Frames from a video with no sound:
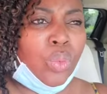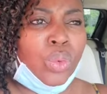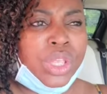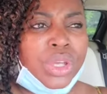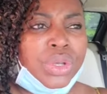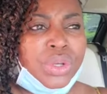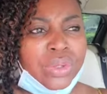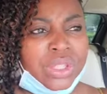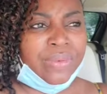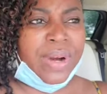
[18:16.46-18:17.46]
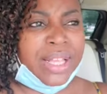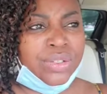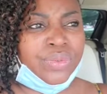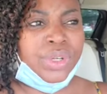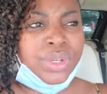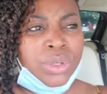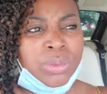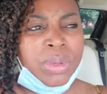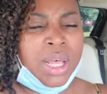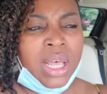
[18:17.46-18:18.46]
when you use the restroom,